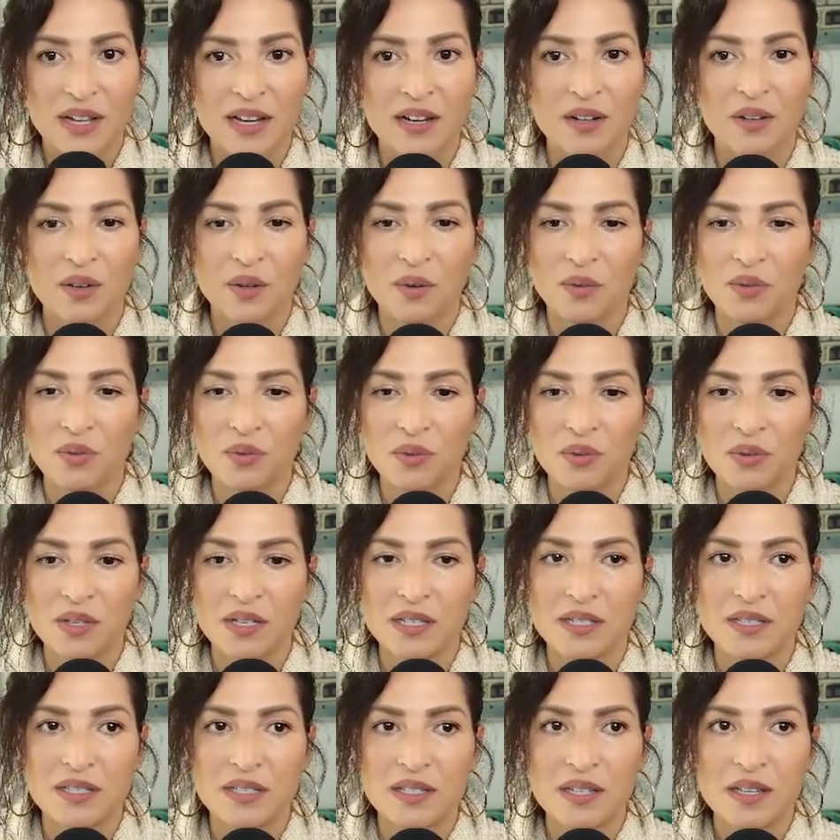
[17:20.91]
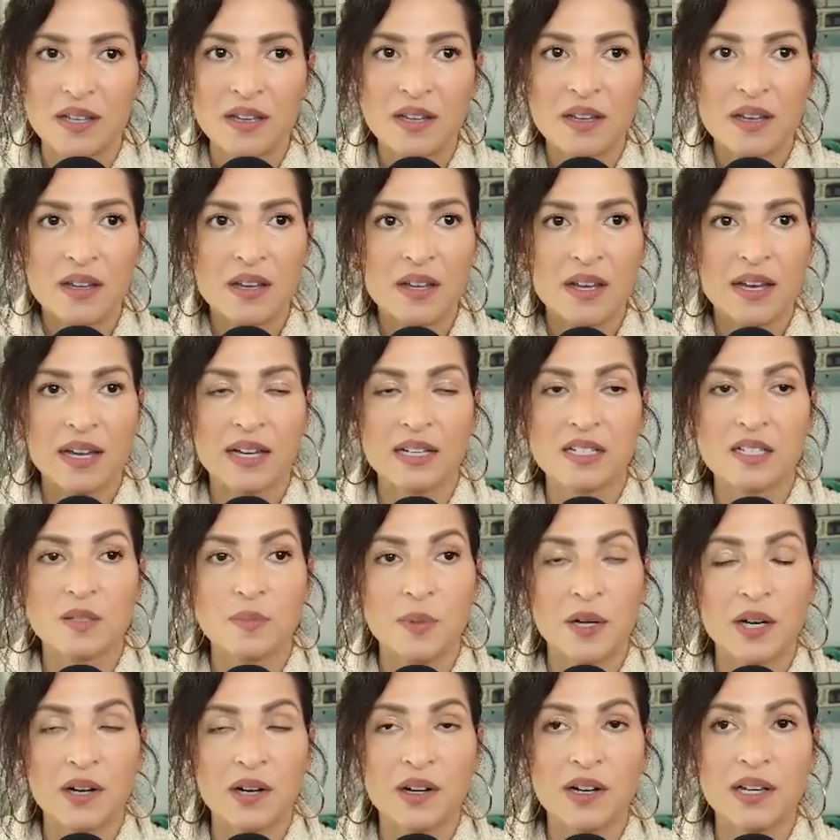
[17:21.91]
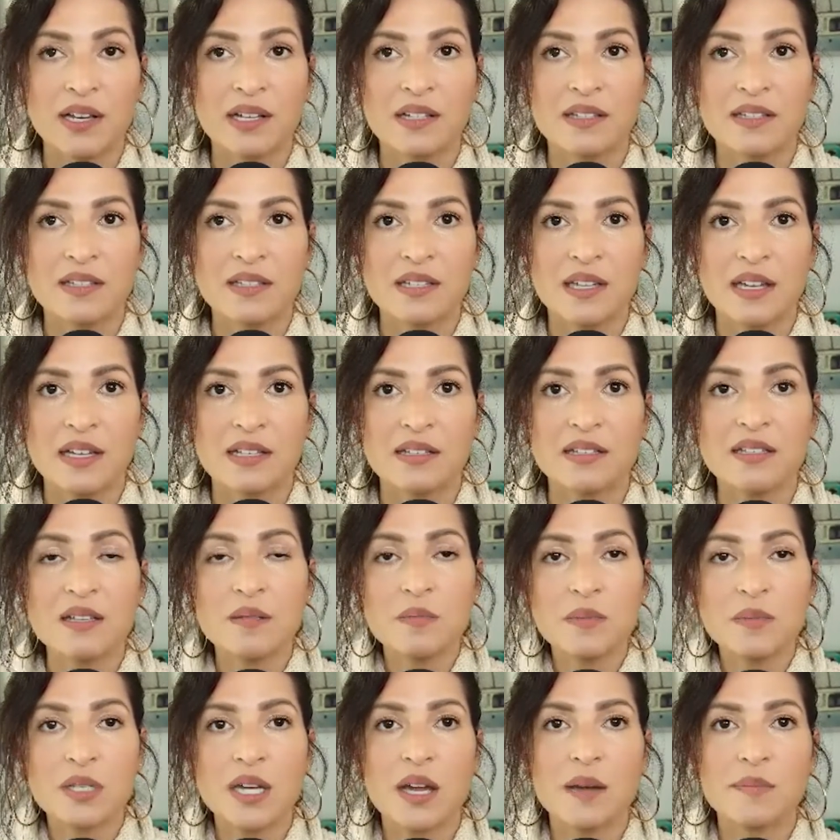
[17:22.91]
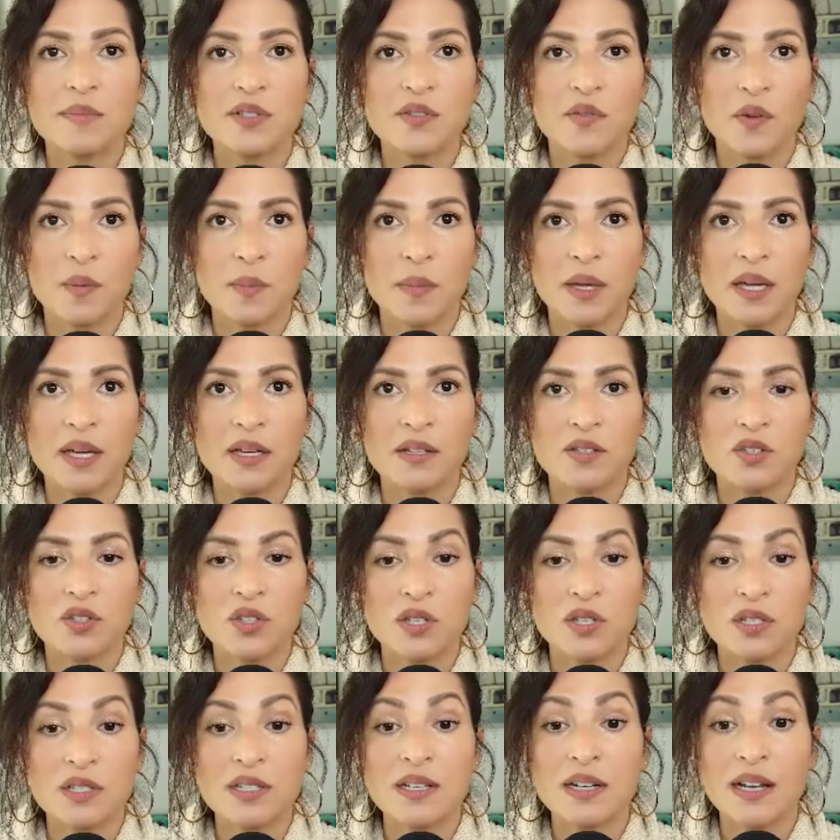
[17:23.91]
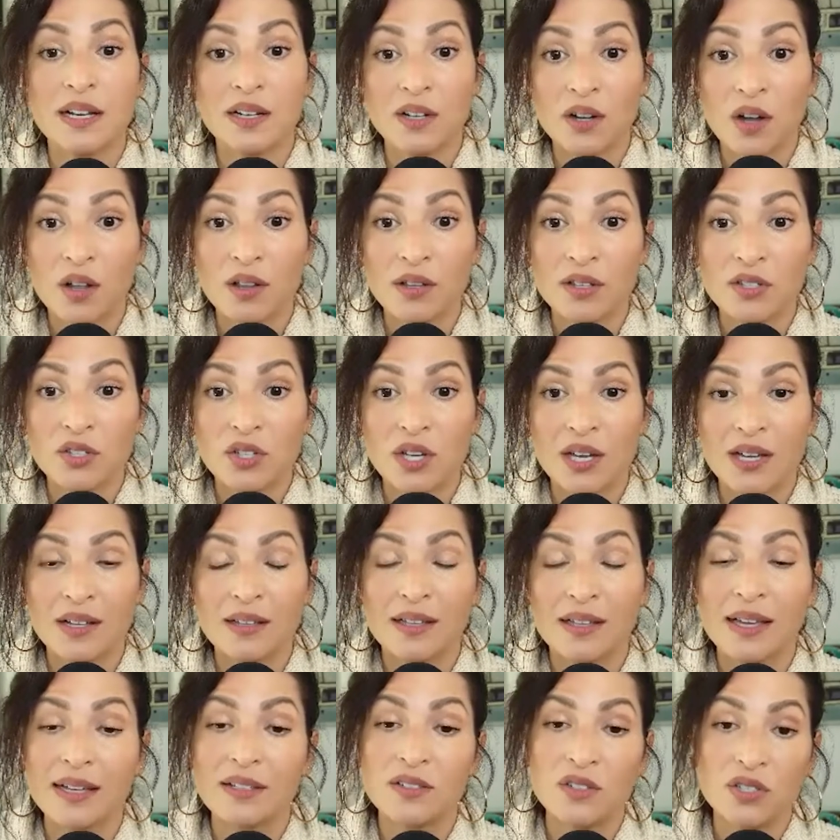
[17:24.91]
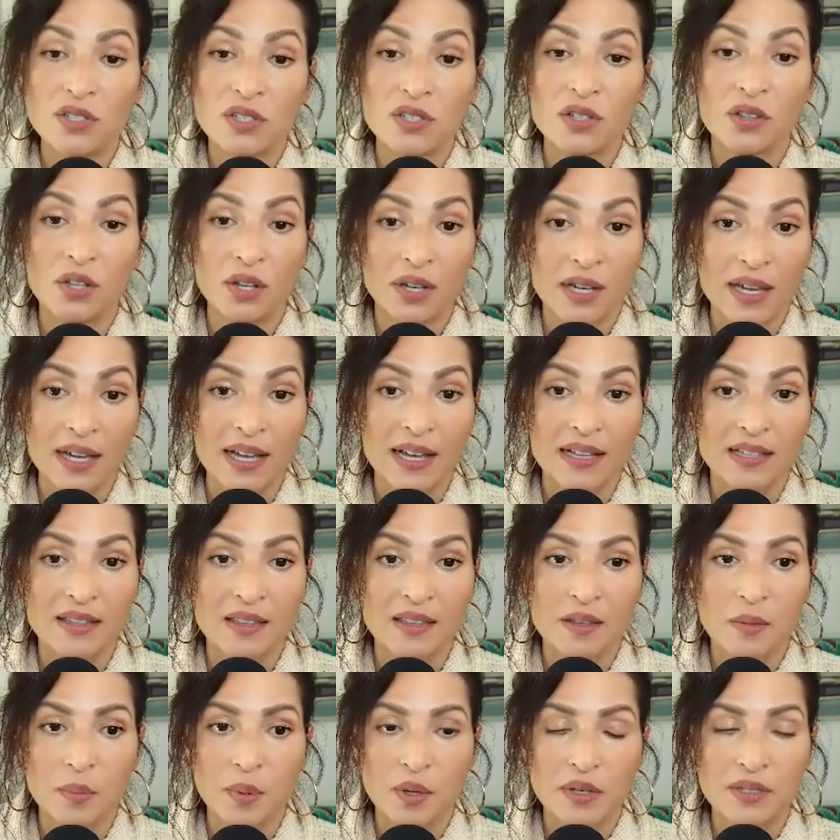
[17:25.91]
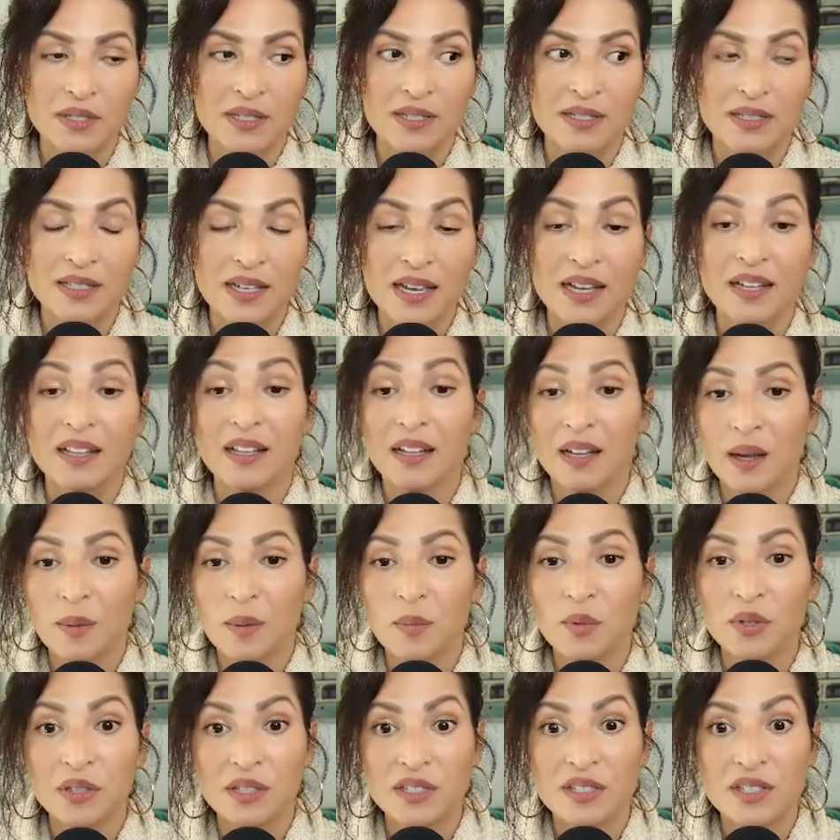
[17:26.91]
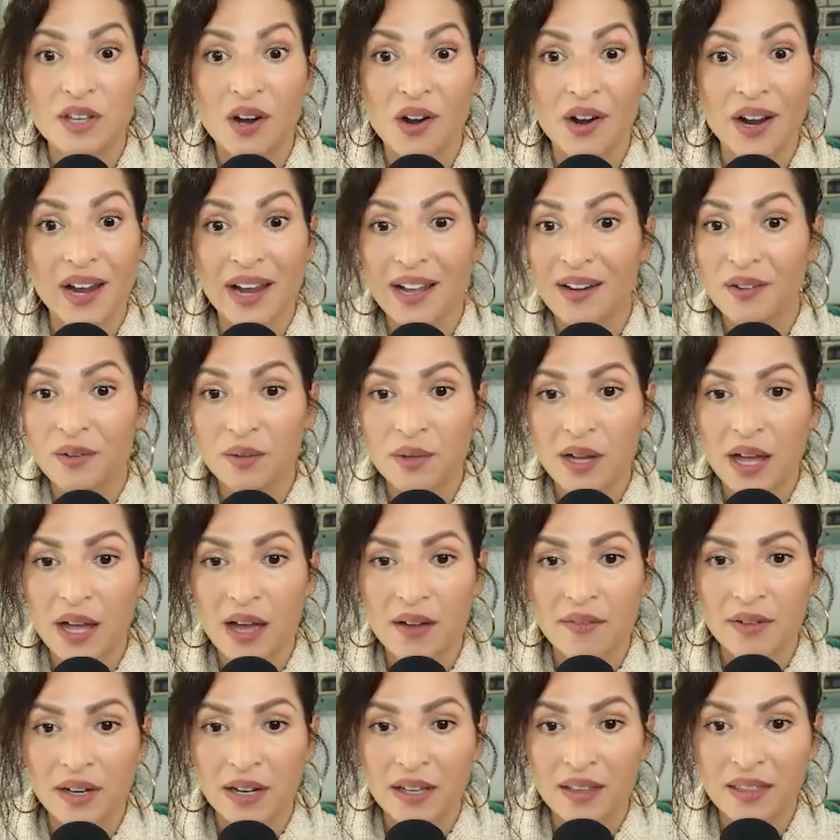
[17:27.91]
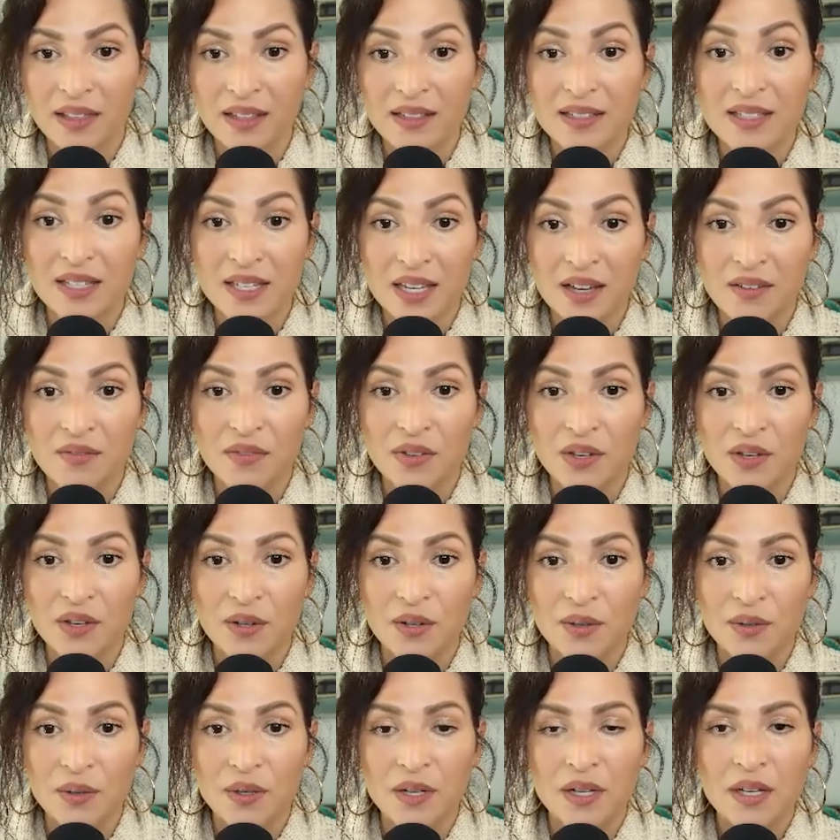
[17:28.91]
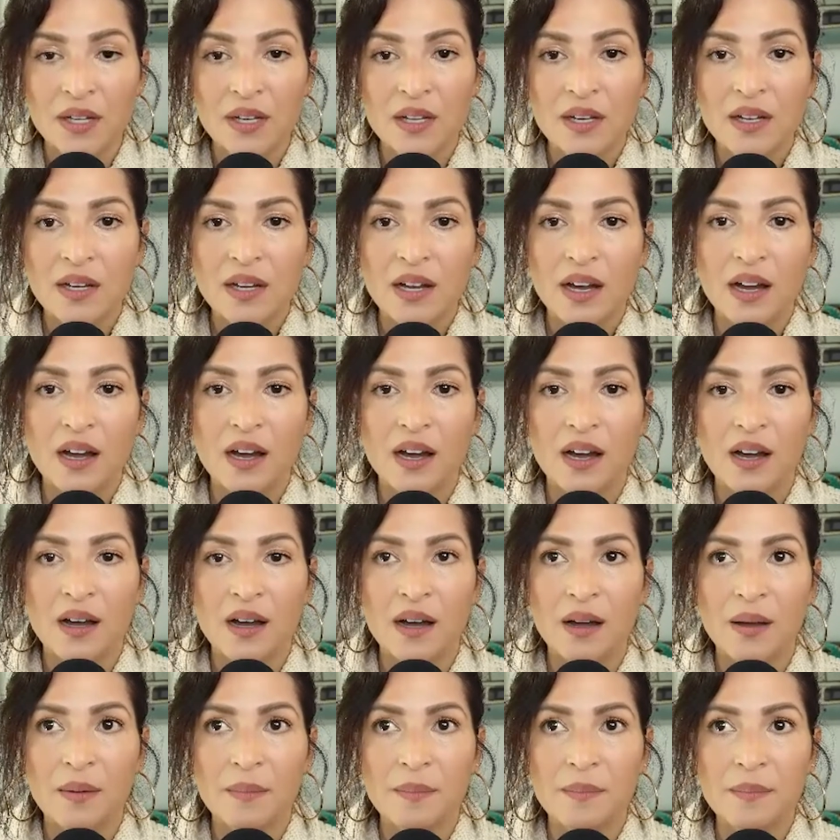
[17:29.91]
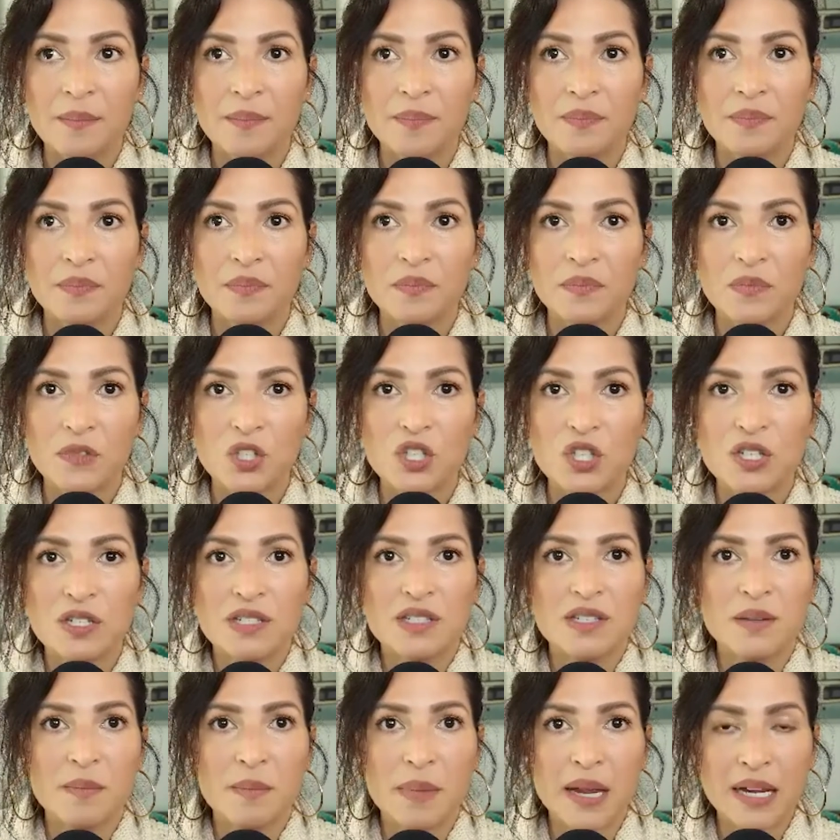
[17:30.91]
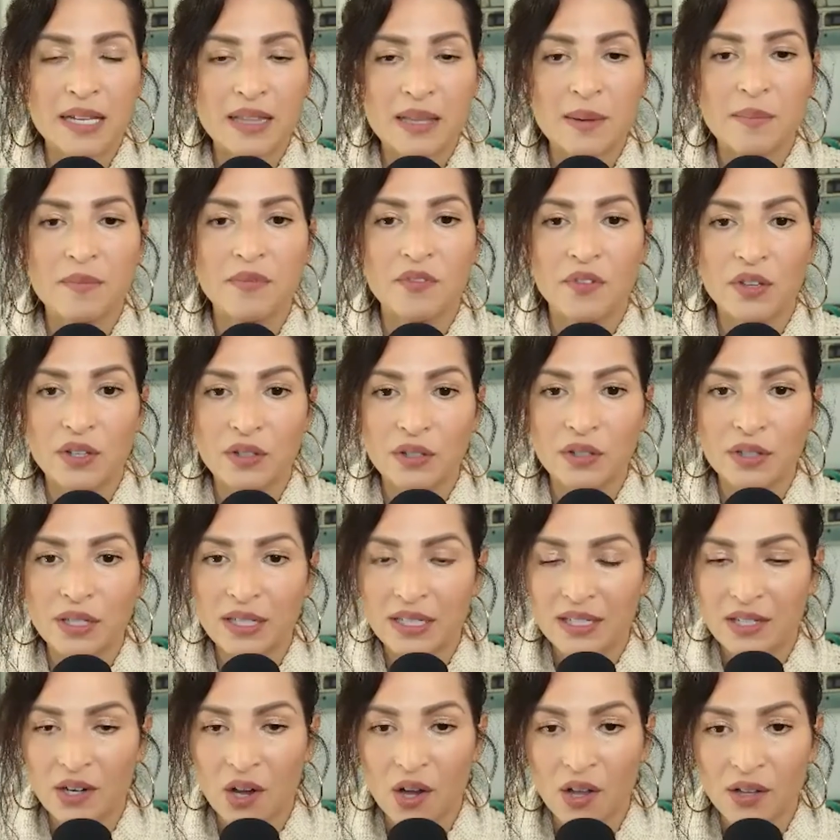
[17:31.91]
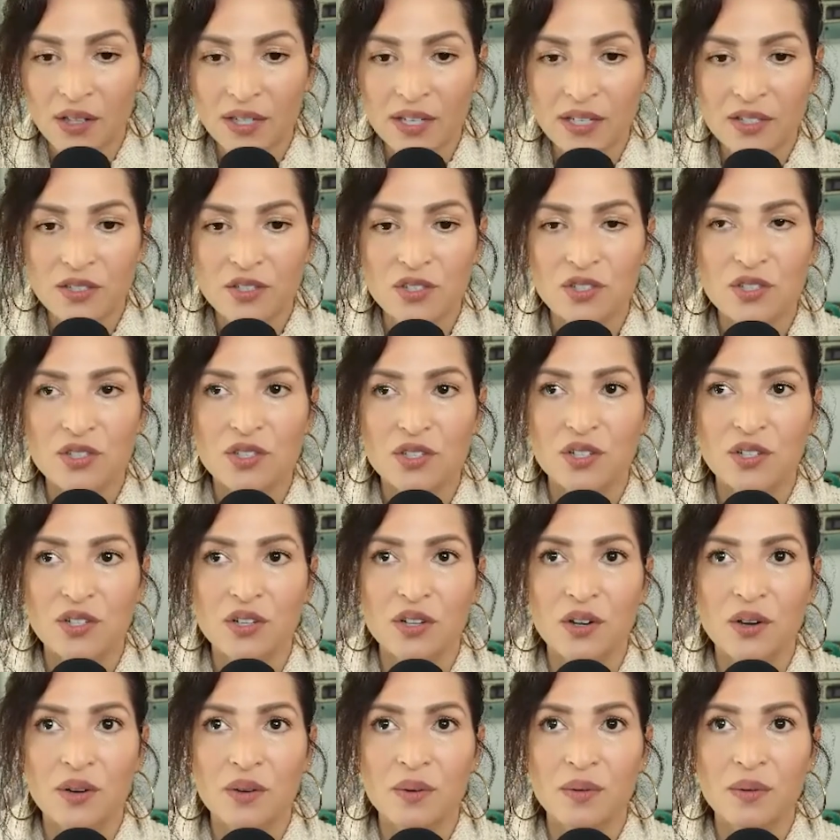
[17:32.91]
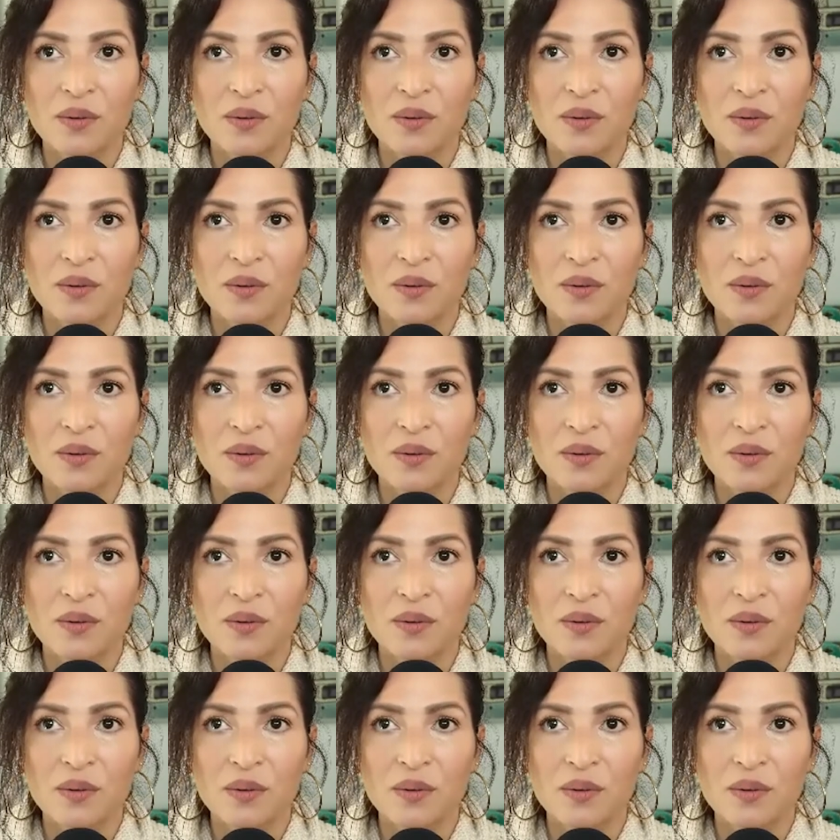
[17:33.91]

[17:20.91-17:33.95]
kind of go through this experience and sometimes for me it's just an acknowledging like just looking at the person saying like i'm really sorry i don't have anything to give you um, just to make them feel acknowledged you know